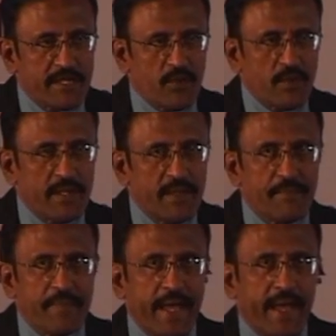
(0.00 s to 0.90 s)
security,
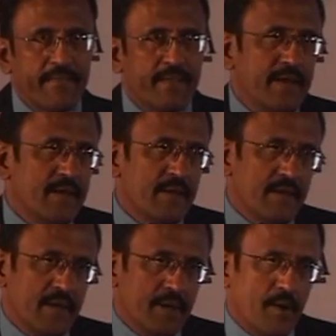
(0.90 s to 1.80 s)
and
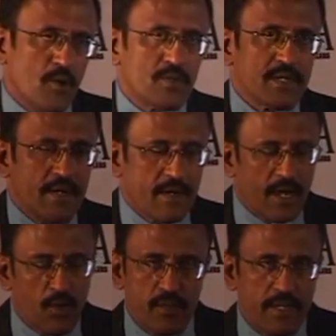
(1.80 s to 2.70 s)
then about
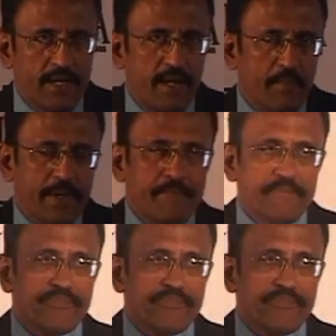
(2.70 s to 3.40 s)
cloud a little bit.